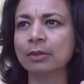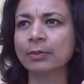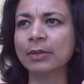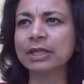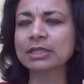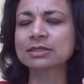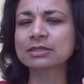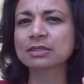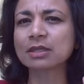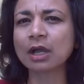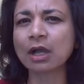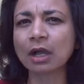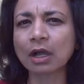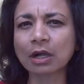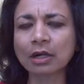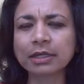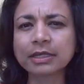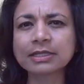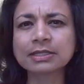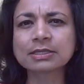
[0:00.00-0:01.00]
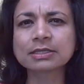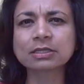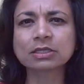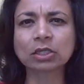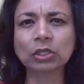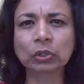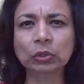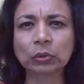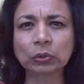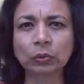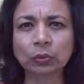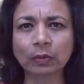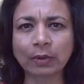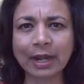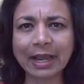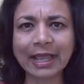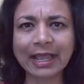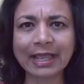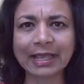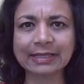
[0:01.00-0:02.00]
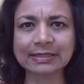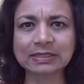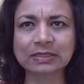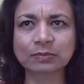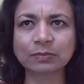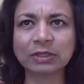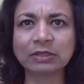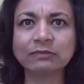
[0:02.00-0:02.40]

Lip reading: it's the hardest to grasp,